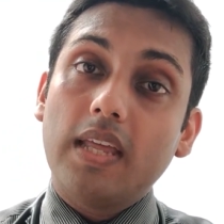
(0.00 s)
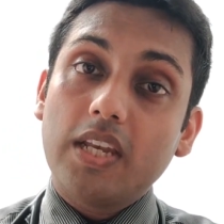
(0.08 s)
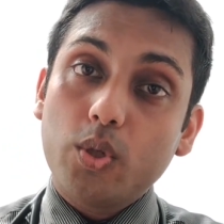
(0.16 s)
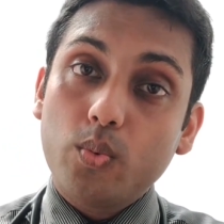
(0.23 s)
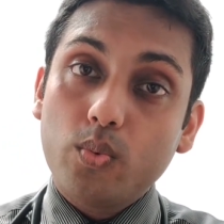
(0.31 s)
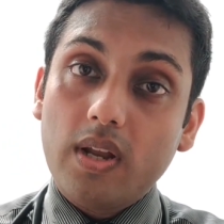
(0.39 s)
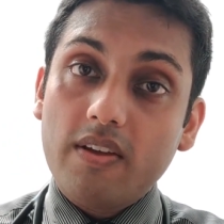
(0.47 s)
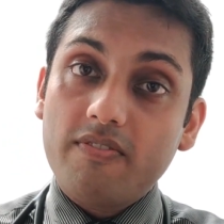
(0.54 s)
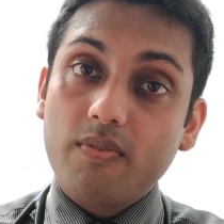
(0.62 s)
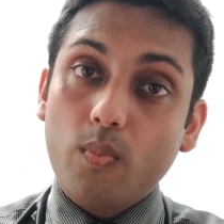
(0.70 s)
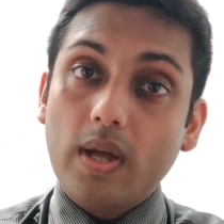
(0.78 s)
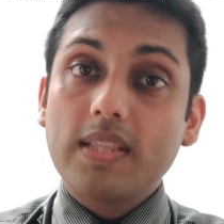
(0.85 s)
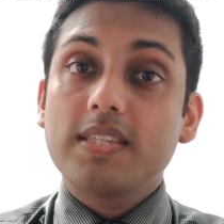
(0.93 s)
that you would have
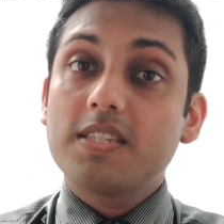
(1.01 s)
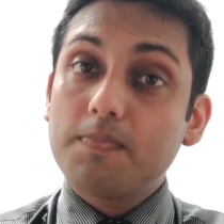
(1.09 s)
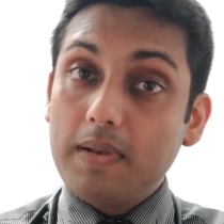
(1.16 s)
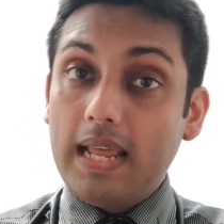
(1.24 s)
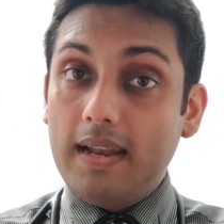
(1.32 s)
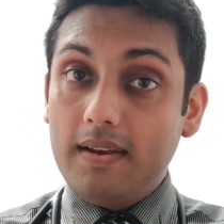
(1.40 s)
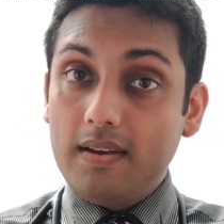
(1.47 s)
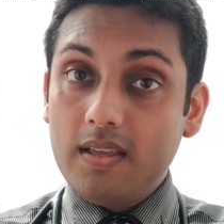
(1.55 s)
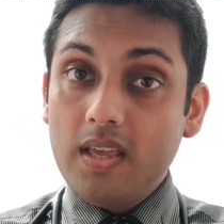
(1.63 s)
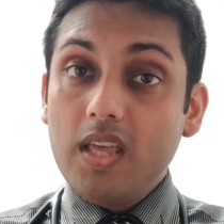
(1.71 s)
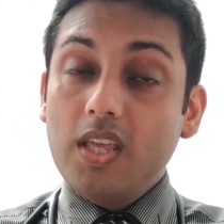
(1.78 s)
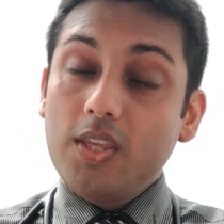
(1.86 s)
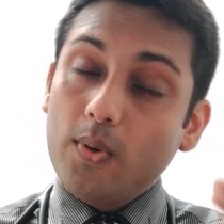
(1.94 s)
once planned.
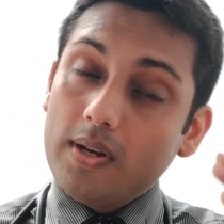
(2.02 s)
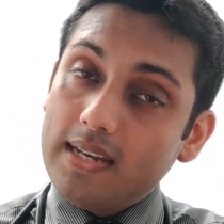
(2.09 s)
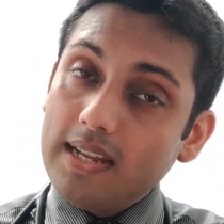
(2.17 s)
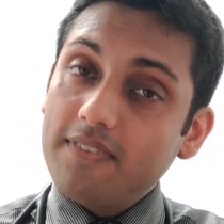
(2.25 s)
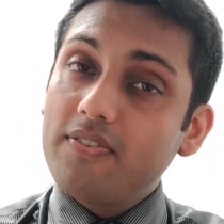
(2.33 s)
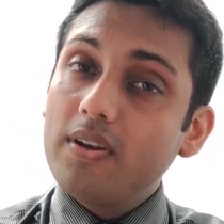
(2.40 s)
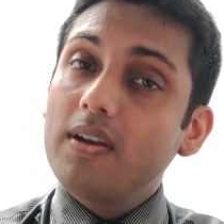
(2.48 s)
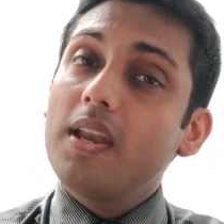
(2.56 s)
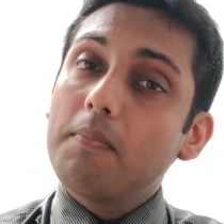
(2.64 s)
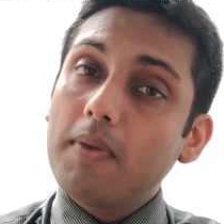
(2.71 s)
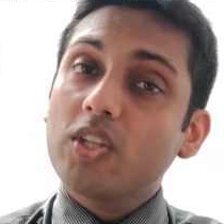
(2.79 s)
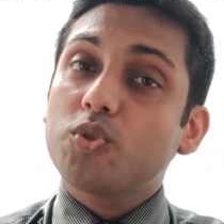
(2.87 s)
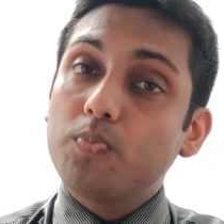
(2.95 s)
You are definitely
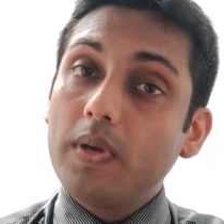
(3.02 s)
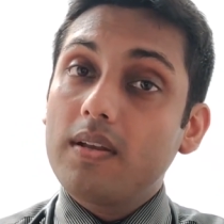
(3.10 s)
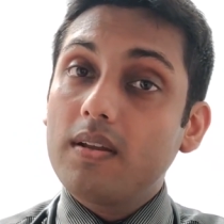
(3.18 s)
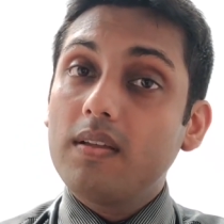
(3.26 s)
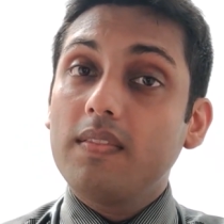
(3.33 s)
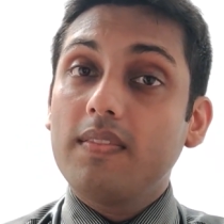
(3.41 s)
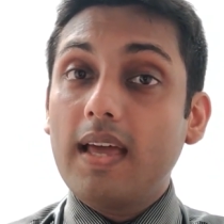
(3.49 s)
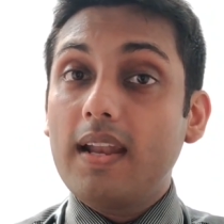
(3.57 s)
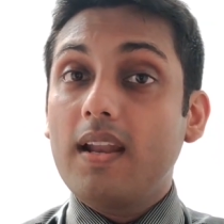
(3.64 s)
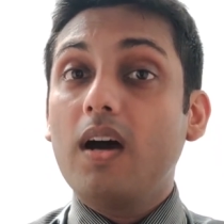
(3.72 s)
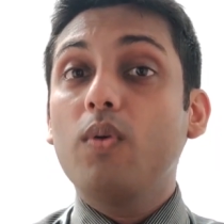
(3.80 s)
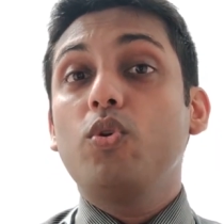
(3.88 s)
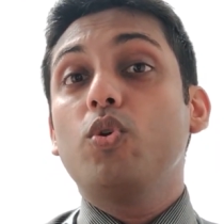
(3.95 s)
much better than
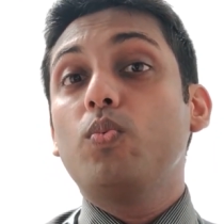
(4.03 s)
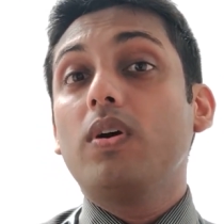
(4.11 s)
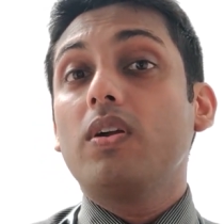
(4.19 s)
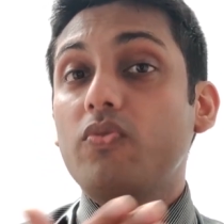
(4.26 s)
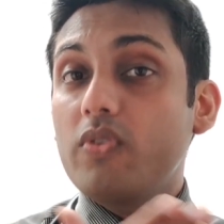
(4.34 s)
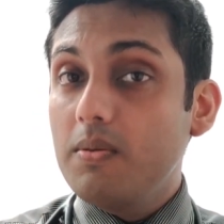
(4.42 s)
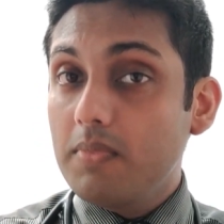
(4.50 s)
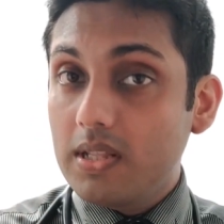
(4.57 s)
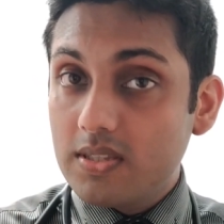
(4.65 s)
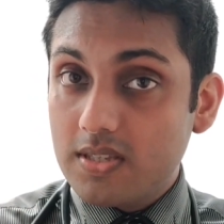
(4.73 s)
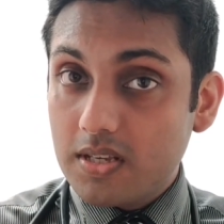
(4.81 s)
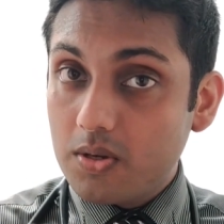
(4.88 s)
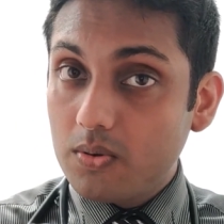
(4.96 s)
how you were three
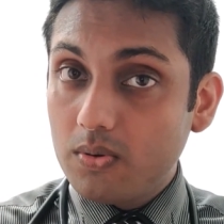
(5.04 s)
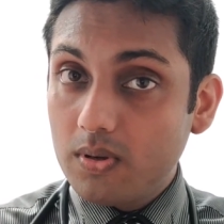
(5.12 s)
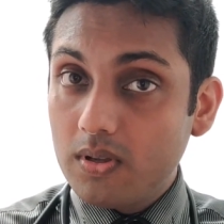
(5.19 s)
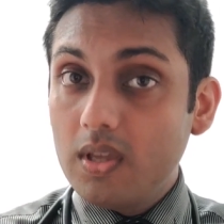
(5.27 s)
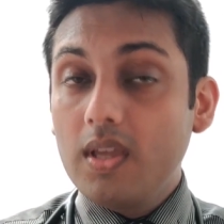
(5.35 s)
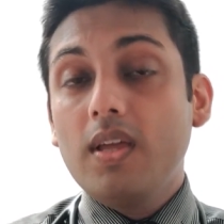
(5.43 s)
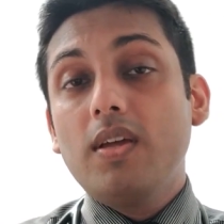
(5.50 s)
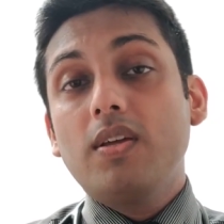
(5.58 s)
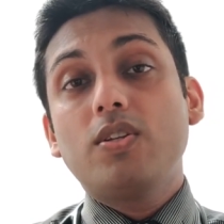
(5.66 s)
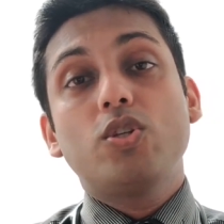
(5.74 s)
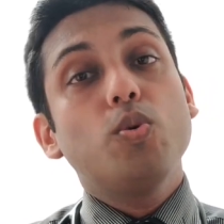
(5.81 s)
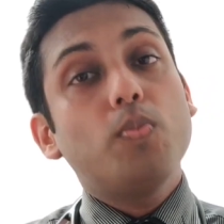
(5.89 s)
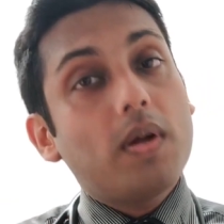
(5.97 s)
months ago.
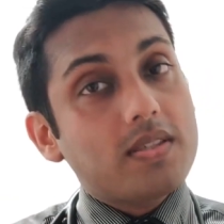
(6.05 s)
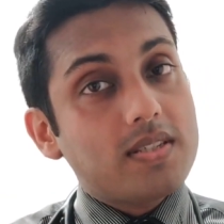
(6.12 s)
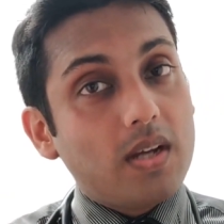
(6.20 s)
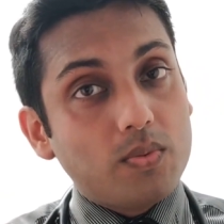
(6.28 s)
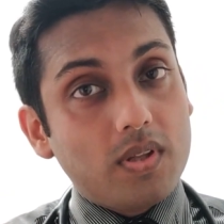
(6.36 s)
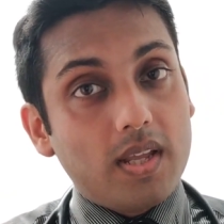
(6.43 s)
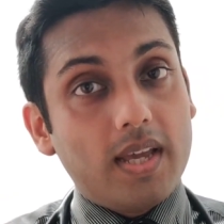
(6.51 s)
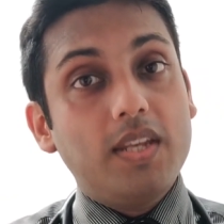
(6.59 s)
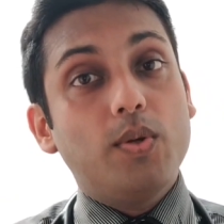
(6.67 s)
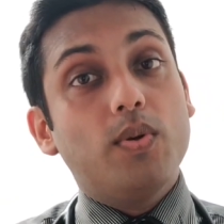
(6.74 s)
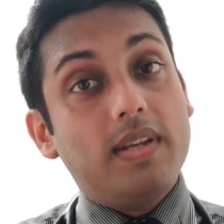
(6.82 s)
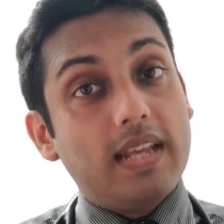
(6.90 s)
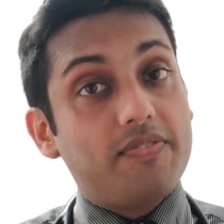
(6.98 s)
Two months down the line,
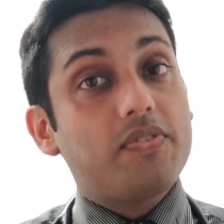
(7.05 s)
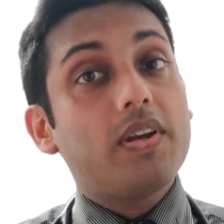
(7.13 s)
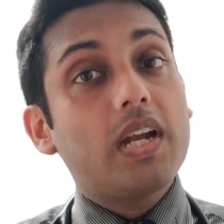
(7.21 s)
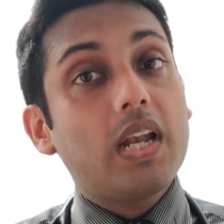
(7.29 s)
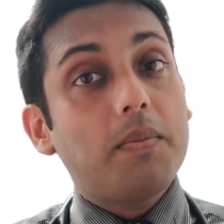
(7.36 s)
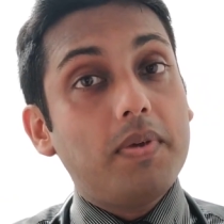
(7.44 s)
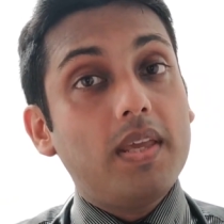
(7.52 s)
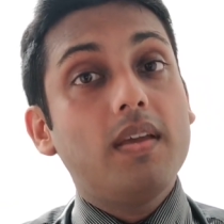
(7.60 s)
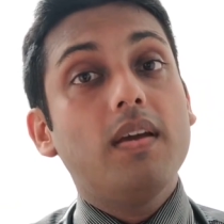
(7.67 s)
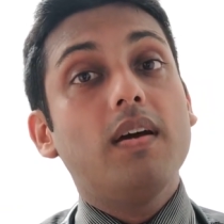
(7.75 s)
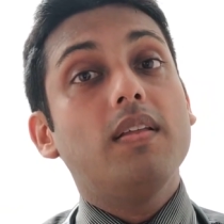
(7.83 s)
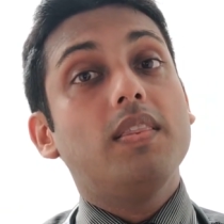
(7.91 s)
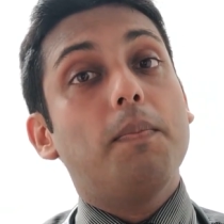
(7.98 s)
you will definitely
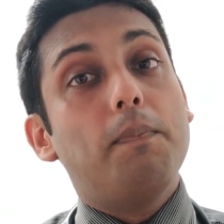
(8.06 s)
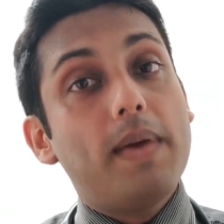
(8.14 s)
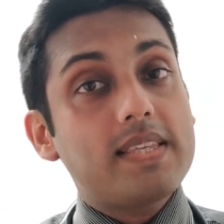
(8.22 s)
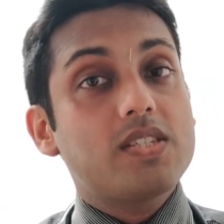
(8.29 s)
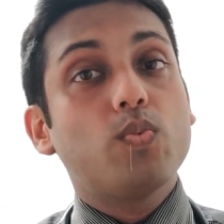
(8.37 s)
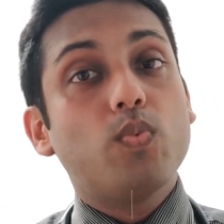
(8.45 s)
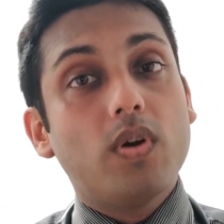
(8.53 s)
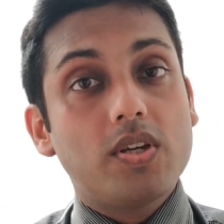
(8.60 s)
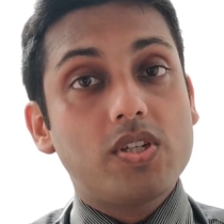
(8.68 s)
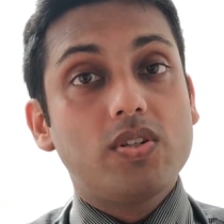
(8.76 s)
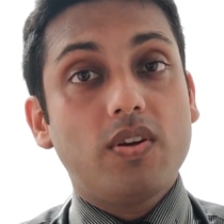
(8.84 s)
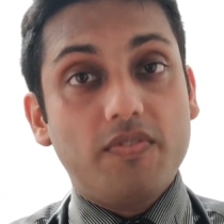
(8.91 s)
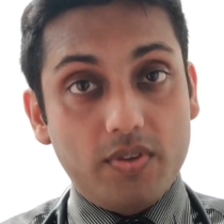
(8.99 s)
be the best
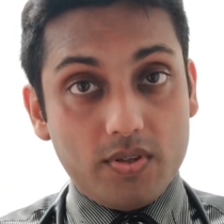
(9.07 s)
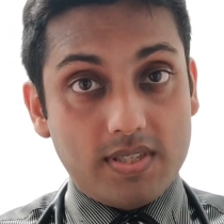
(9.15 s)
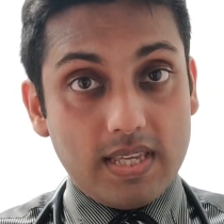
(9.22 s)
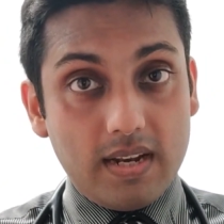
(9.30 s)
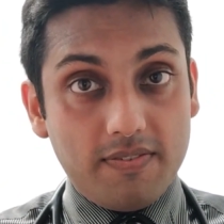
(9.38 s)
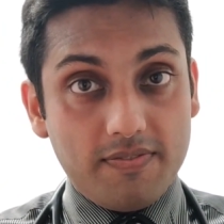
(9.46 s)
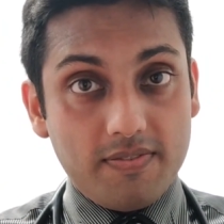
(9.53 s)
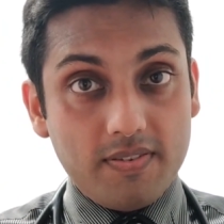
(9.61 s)
version of yourself